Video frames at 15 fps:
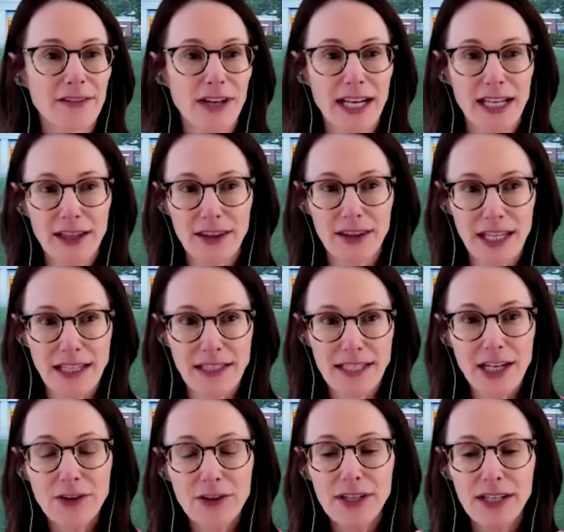right, the
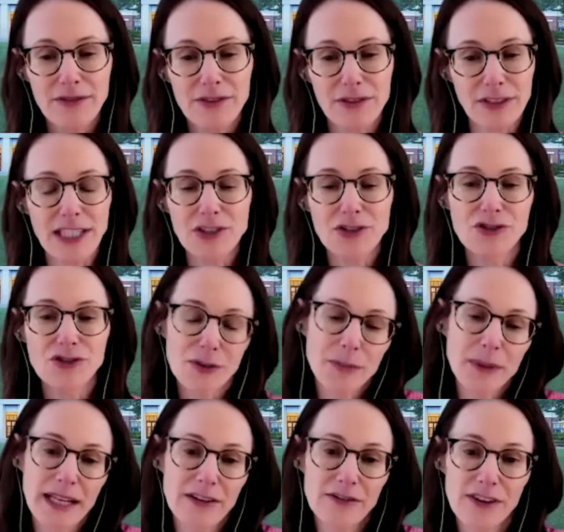integrity of the relationship
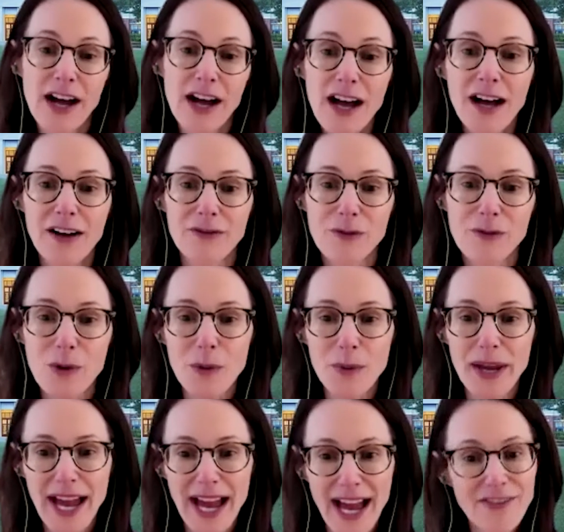can evolve when
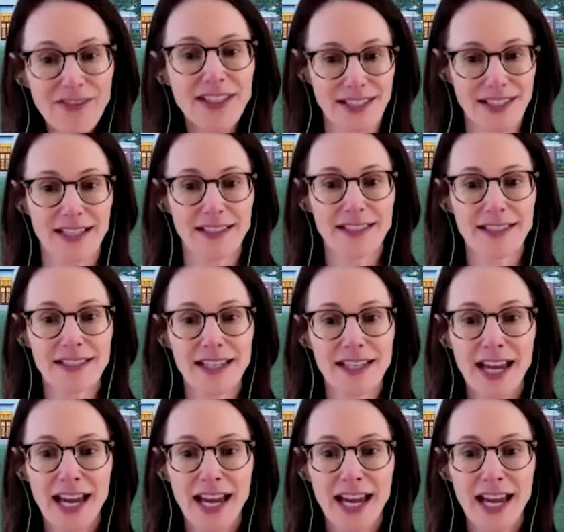we have a sense